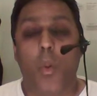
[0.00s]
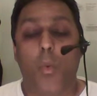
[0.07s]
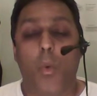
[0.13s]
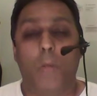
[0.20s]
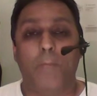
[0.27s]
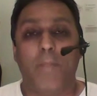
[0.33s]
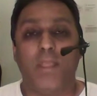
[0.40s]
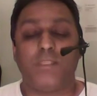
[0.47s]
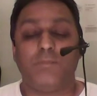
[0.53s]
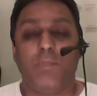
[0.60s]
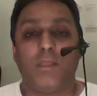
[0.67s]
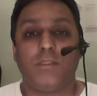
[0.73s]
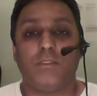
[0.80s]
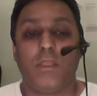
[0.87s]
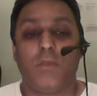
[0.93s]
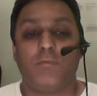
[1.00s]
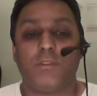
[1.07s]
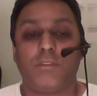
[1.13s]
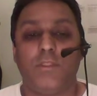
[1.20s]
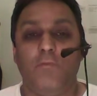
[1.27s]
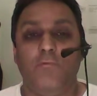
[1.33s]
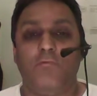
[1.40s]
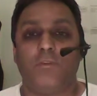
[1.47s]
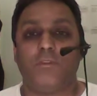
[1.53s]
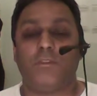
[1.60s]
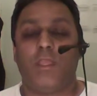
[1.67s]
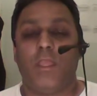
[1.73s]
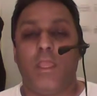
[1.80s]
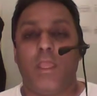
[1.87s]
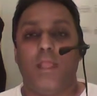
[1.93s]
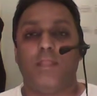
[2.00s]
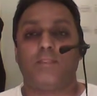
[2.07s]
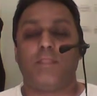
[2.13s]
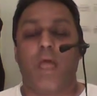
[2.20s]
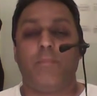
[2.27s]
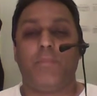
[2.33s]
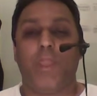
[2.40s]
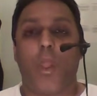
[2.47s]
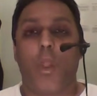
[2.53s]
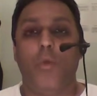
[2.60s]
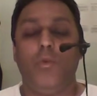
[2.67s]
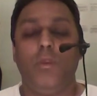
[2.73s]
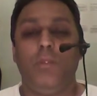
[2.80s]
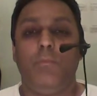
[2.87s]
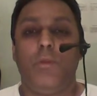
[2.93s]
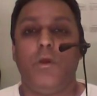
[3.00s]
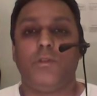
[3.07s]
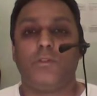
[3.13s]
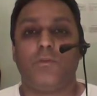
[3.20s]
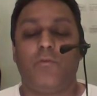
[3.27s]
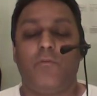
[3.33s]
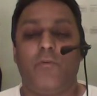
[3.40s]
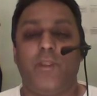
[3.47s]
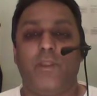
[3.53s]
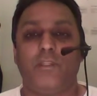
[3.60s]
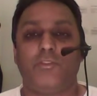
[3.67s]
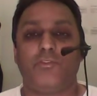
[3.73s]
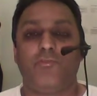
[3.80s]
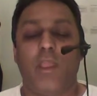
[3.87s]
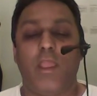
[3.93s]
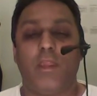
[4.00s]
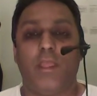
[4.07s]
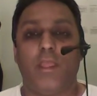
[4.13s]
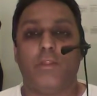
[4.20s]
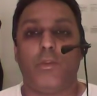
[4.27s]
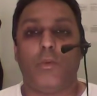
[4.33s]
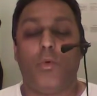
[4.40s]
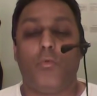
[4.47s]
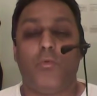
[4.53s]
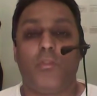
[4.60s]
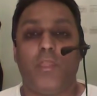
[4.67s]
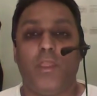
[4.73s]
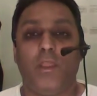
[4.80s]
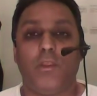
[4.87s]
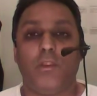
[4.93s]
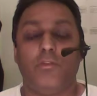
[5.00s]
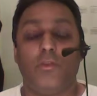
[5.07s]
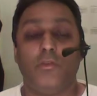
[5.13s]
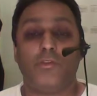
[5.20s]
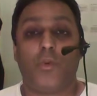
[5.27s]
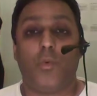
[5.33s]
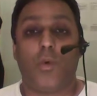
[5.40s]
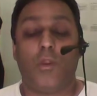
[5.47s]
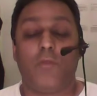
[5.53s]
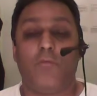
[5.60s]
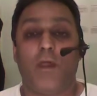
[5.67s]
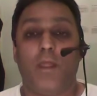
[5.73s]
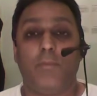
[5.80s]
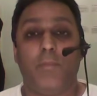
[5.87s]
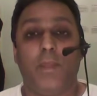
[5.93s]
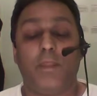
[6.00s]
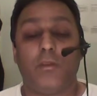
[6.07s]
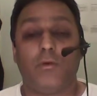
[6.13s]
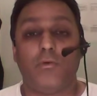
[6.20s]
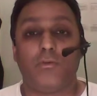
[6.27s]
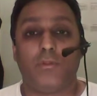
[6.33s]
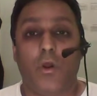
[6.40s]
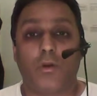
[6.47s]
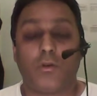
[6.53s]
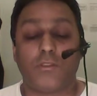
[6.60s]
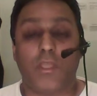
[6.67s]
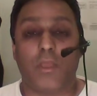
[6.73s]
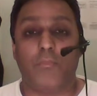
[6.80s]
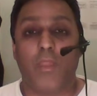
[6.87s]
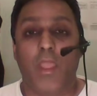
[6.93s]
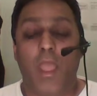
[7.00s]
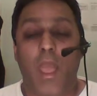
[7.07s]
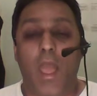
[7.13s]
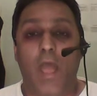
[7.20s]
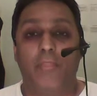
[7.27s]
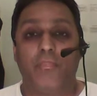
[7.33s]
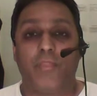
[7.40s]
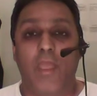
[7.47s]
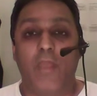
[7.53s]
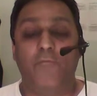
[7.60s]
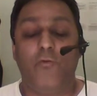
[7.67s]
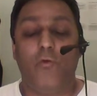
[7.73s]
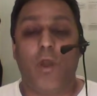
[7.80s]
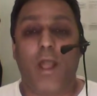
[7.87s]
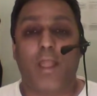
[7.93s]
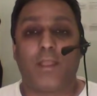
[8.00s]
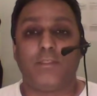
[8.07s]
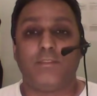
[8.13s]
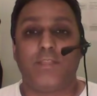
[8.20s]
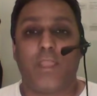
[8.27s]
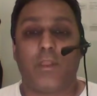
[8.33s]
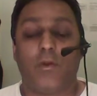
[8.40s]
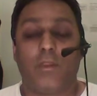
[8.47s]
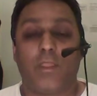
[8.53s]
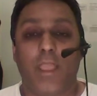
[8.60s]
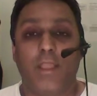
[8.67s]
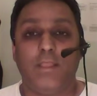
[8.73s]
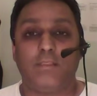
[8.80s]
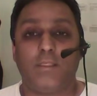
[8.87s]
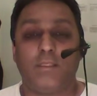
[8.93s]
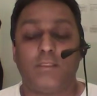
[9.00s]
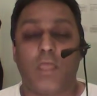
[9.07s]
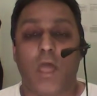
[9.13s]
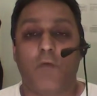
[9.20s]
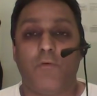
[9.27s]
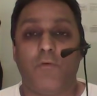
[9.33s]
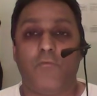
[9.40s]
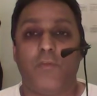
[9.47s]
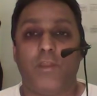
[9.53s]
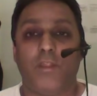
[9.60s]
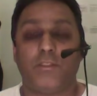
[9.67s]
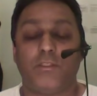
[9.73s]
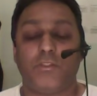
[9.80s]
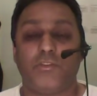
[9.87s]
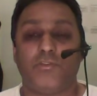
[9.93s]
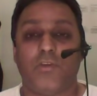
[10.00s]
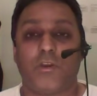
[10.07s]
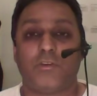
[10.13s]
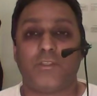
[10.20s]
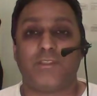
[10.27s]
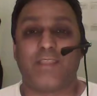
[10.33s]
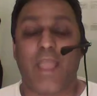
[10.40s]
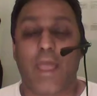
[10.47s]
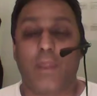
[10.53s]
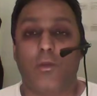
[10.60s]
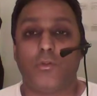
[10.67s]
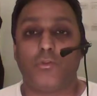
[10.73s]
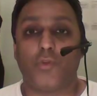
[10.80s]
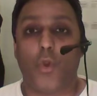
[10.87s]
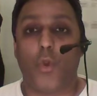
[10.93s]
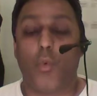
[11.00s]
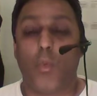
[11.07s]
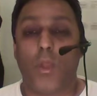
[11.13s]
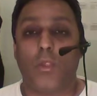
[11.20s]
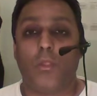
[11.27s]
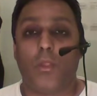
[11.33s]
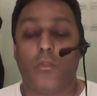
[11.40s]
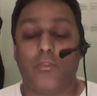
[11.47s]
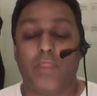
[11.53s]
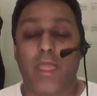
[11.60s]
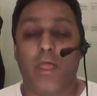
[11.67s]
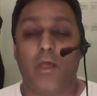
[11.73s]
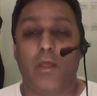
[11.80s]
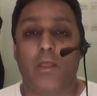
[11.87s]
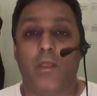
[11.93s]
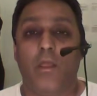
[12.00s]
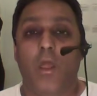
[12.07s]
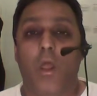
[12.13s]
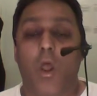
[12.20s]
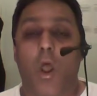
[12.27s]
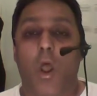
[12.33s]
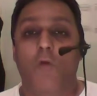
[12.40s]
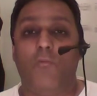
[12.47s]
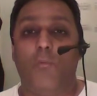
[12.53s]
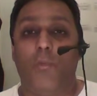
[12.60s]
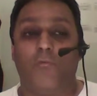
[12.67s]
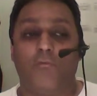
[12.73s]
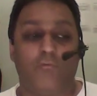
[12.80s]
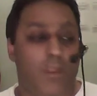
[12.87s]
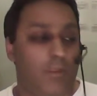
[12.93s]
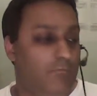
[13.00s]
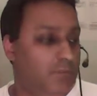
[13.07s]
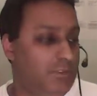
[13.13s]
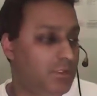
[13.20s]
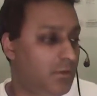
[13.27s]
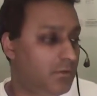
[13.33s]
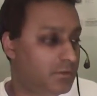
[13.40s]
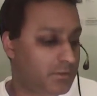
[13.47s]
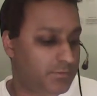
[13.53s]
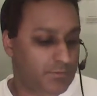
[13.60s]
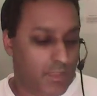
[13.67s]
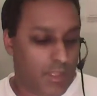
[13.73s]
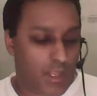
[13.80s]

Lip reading: What makes my service different is that I'm the only personal fitness trainer in the north of England who's a qualified medical doctor, and therefore I can take on cases that other fitness instructors cannot or will not dare, often with great results.